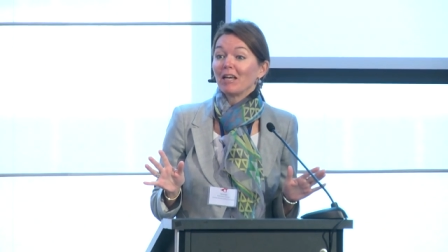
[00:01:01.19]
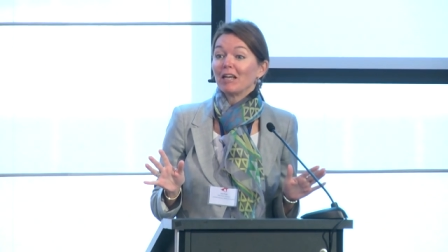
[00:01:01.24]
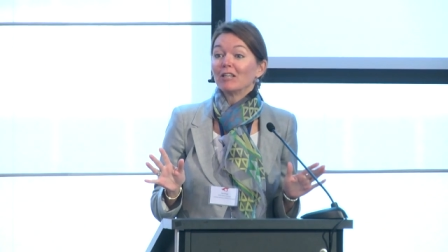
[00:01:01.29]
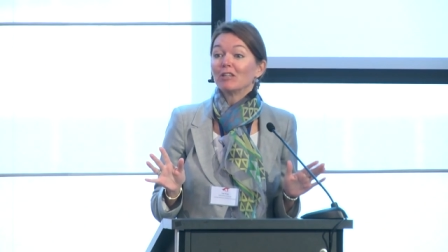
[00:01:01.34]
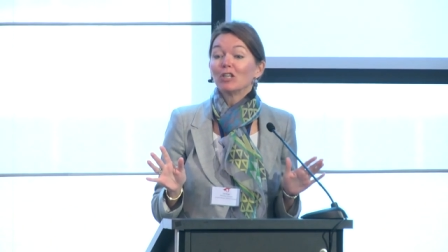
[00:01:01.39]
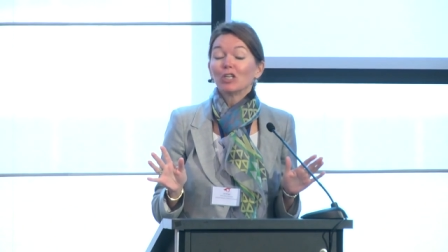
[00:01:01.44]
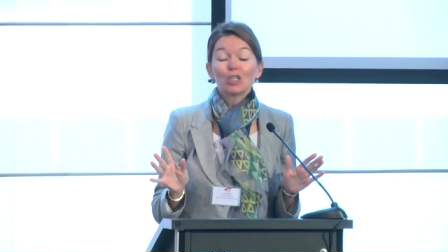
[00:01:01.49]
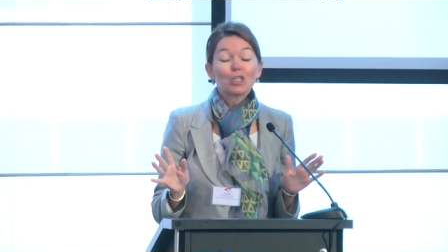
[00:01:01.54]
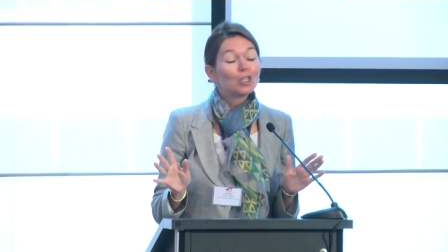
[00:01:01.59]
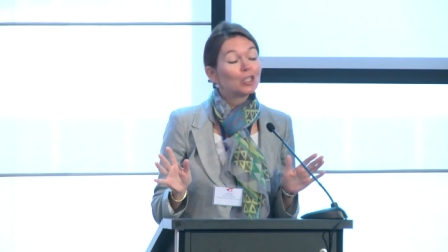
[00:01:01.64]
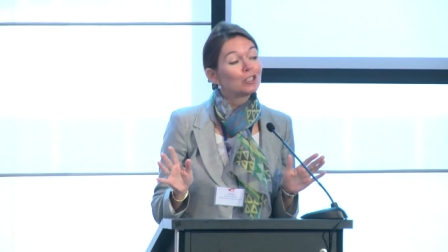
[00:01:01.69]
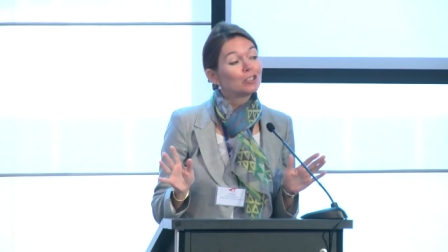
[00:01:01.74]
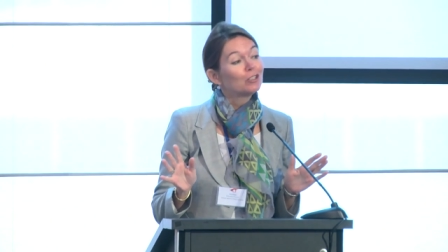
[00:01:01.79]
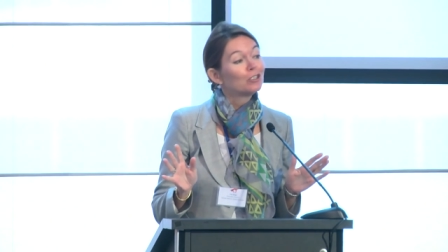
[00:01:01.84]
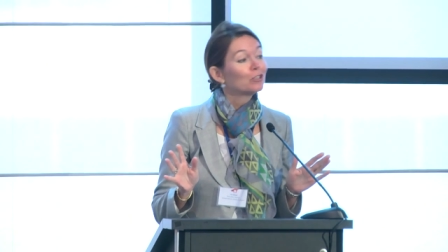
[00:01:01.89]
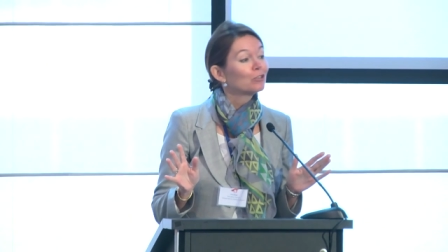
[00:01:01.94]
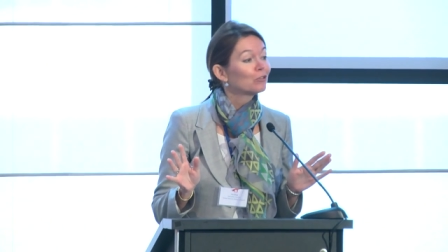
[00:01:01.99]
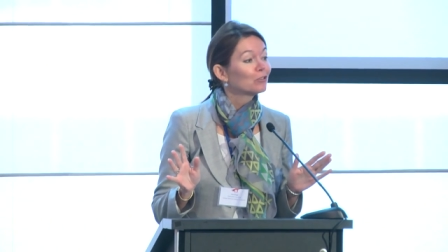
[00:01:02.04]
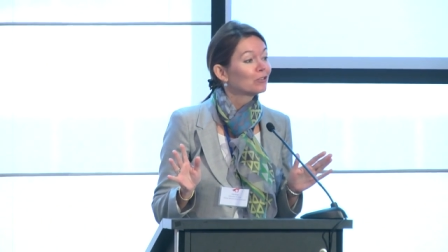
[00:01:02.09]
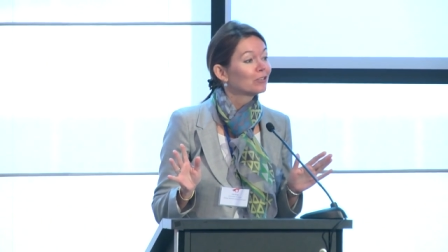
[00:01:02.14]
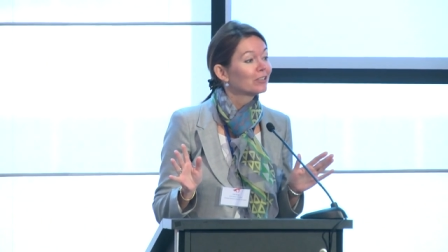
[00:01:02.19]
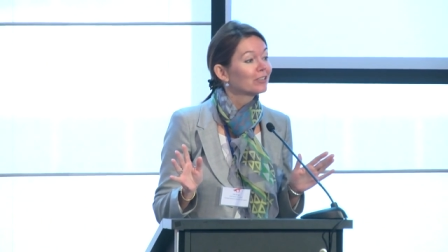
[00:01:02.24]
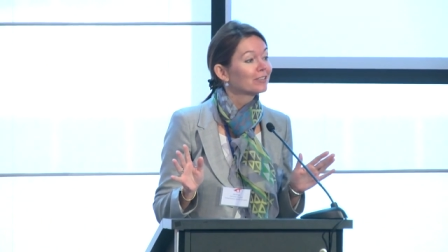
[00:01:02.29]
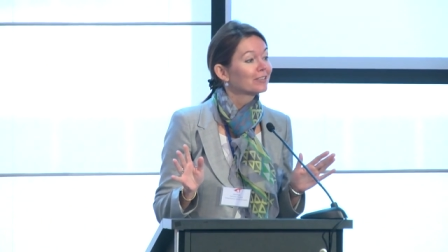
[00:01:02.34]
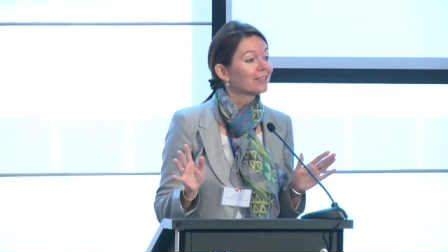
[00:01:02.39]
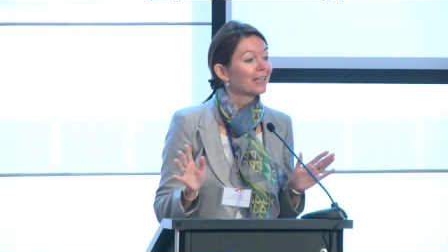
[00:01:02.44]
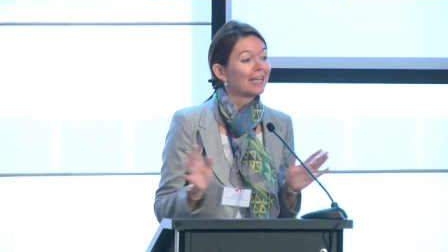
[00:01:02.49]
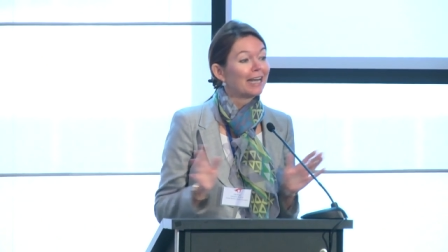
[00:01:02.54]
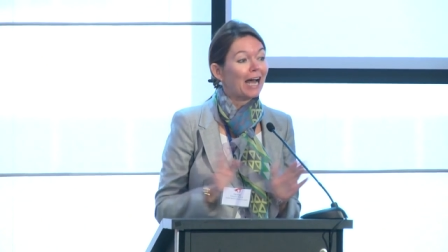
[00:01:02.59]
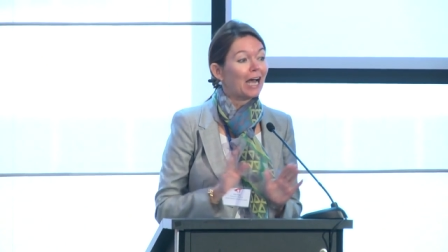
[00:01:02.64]
The good news is
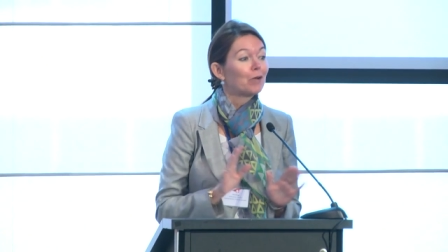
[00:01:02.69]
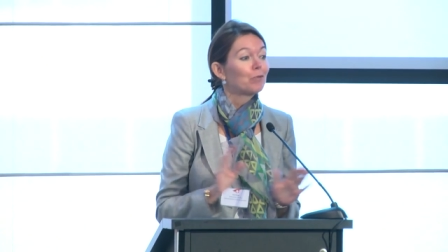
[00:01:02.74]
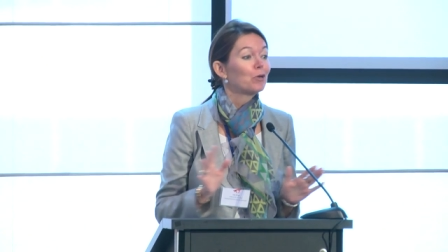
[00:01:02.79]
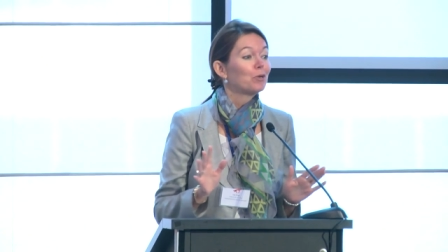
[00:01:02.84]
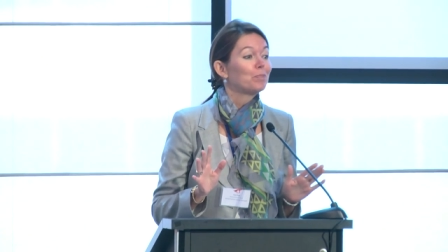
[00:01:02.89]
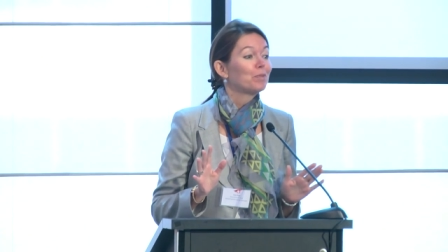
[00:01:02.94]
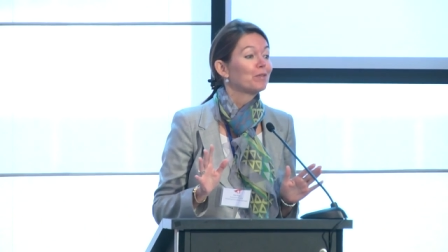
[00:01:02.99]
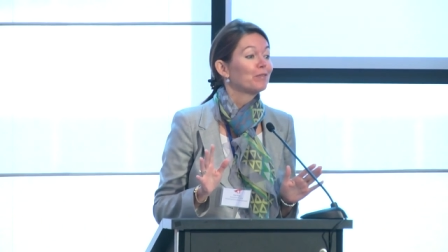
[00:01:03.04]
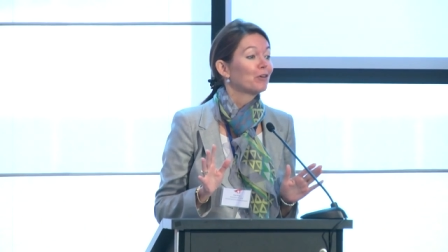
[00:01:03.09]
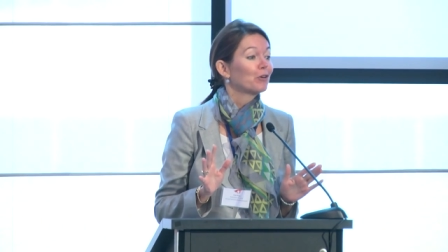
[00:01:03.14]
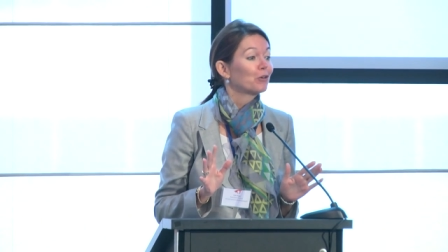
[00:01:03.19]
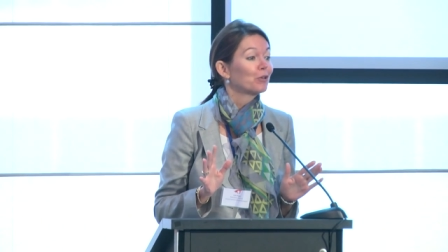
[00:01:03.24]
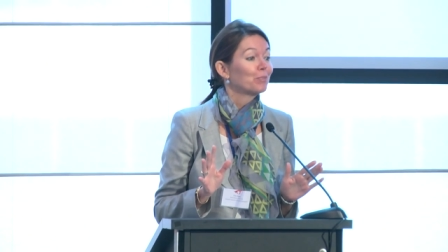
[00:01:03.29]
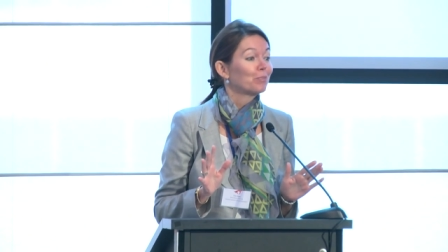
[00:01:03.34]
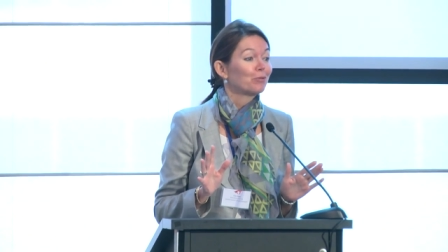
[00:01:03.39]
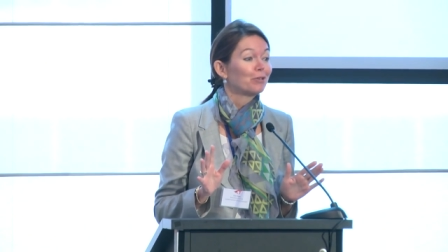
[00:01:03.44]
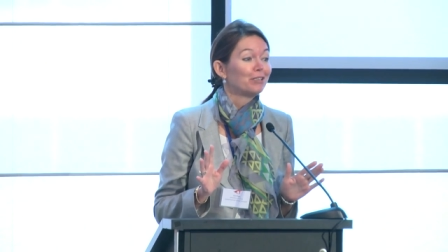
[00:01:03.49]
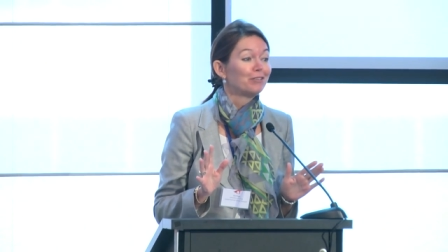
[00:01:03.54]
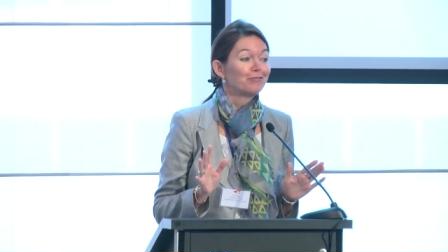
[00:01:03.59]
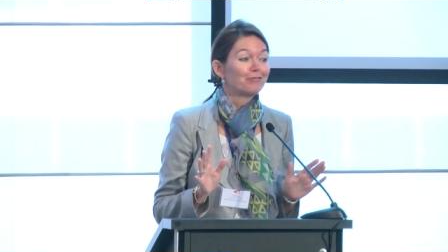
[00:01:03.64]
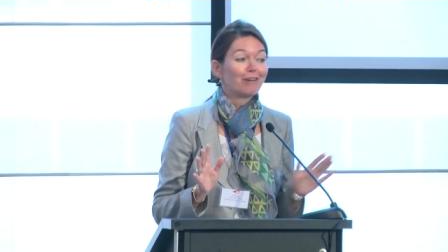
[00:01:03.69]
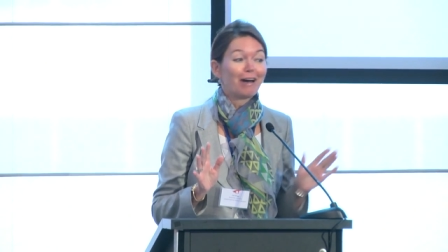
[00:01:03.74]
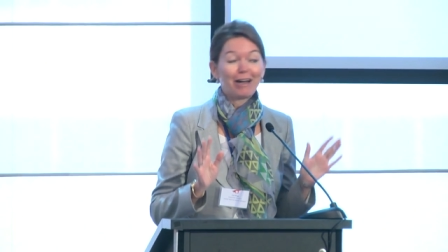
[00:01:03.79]
that I will be very brief.